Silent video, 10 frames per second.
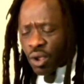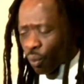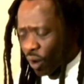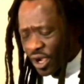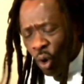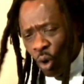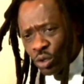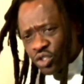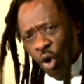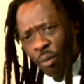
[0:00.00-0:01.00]
What
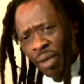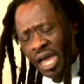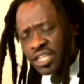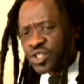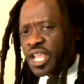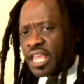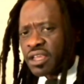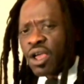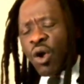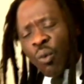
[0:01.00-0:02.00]
holds all matter together?
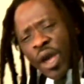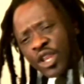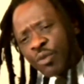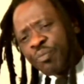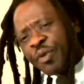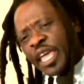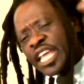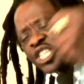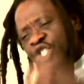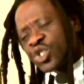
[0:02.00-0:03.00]
When you
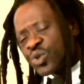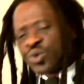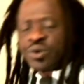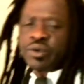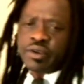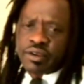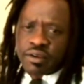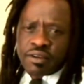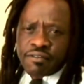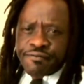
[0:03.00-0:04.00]
begin
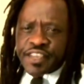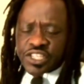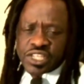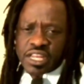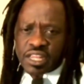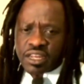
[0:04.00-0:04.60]
to visit,